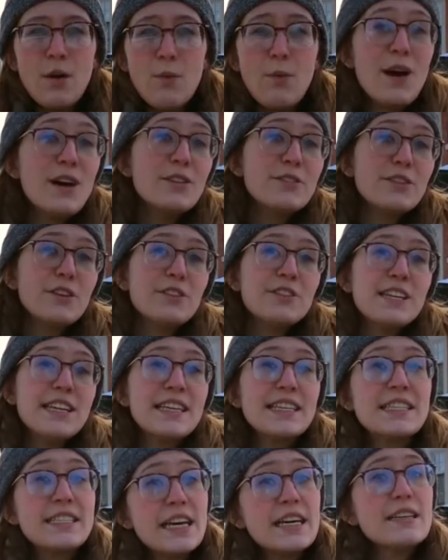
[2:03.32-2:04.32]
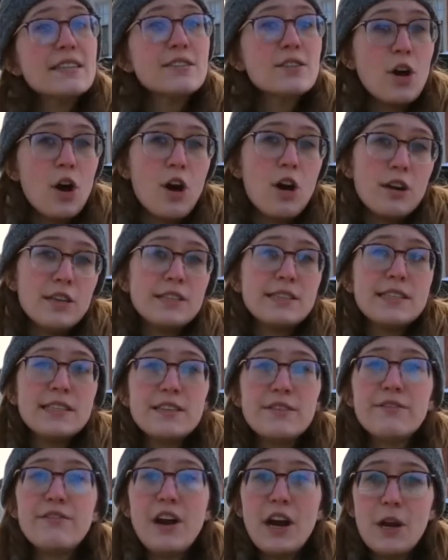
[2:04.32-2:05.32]
While salting does cause these
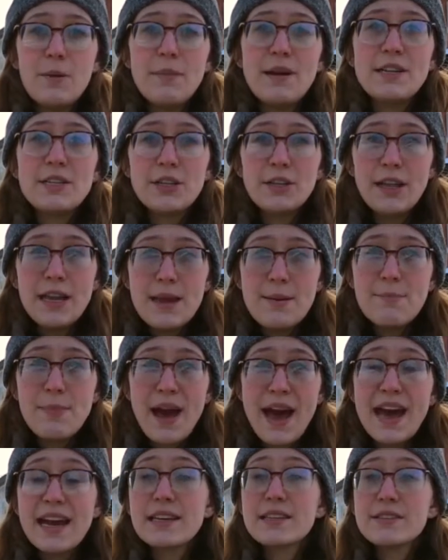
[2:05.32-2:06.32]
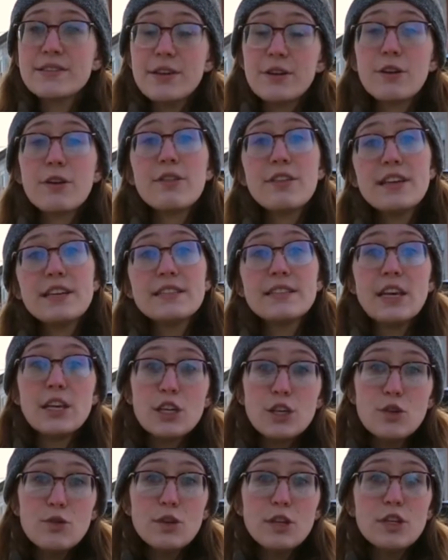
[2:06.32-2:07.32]
environmental impacts, there are things that
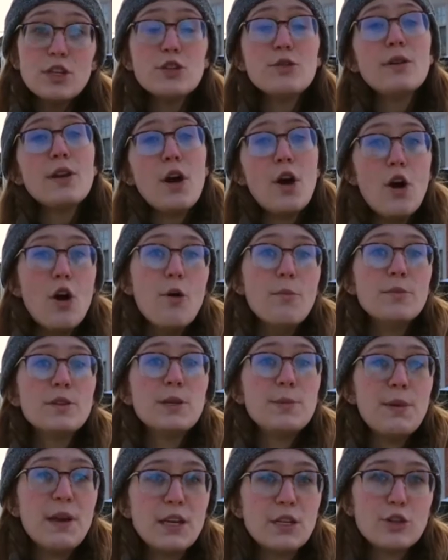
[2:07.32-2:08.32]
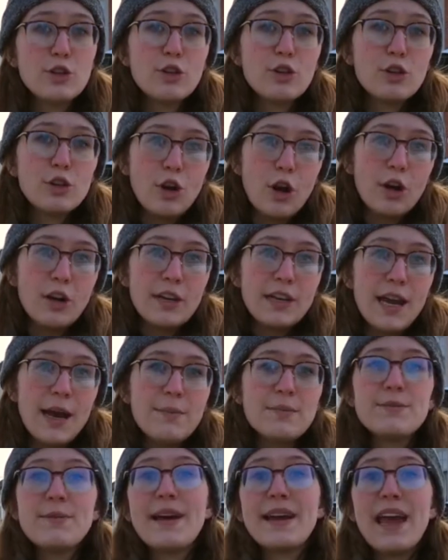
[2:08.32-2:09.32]
you can do at home to make sure your garden
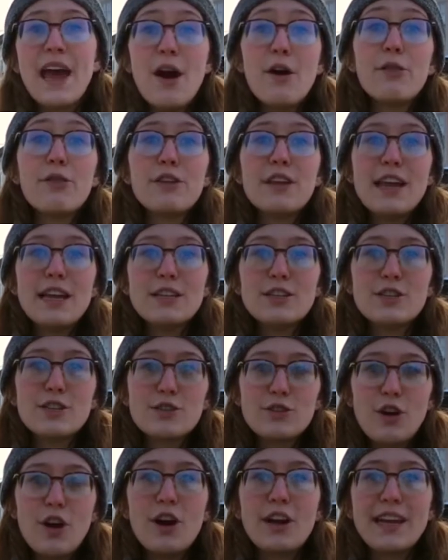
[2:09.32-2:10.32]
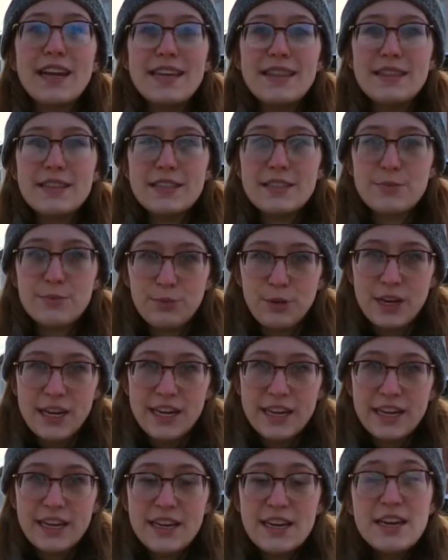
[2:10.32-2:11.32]
comes back healthy and strong in the
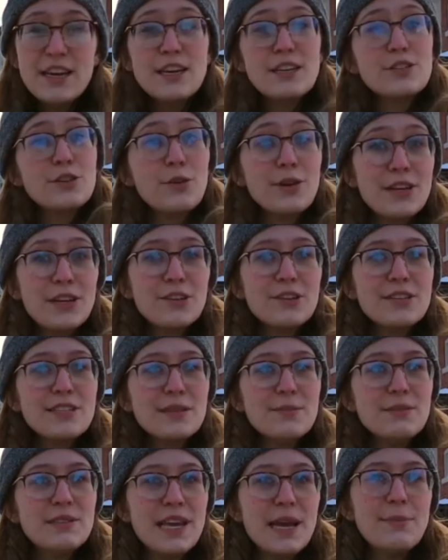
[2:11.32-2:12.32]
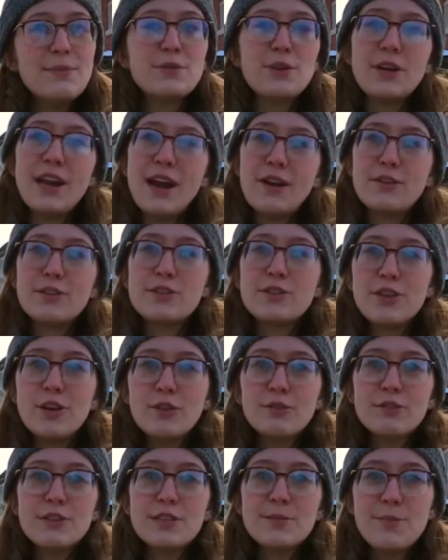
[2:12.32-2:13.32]
spring. So here are some tips on how to
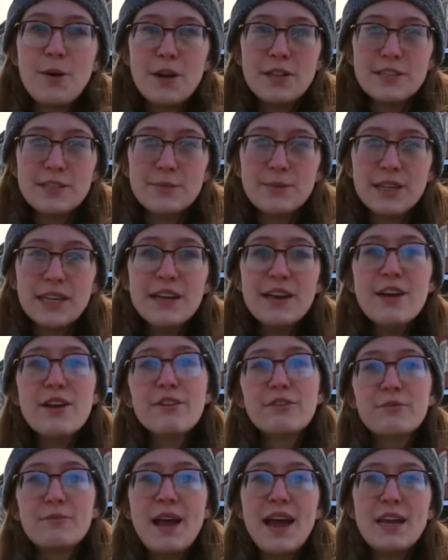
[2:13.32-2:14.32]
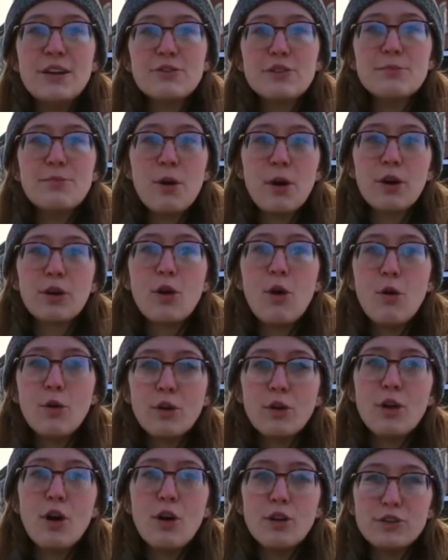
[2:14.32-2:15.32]
salt responsibly from Henry Park
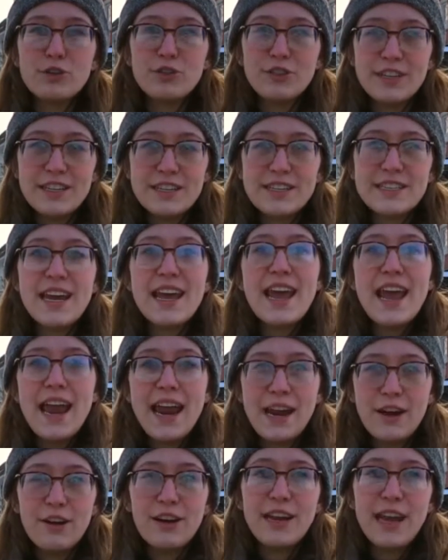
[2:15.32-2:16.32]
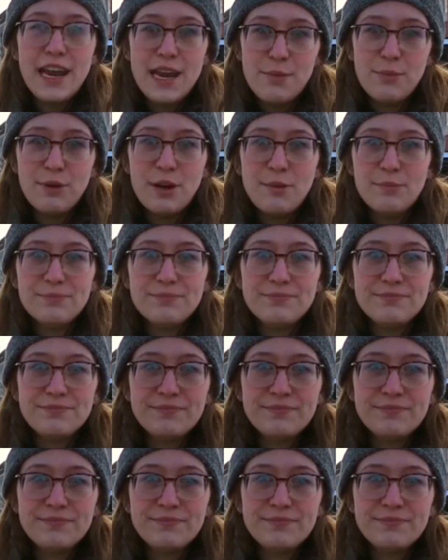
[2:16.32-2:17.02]
horticulturist Eric Abram.